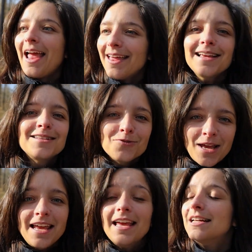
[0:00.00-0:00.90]
And that's
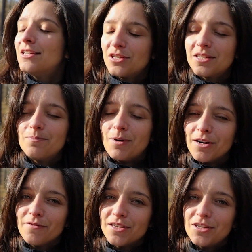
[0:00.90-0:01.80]
okay, it's just
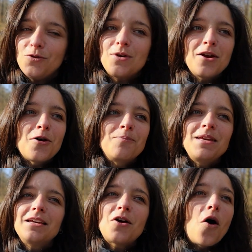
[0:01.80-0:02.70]
part of it. You cannot
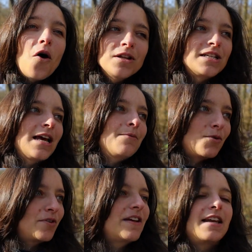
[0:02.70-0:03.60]
be all the time
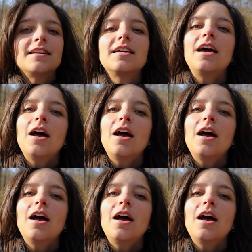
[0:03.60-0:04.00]
motivated.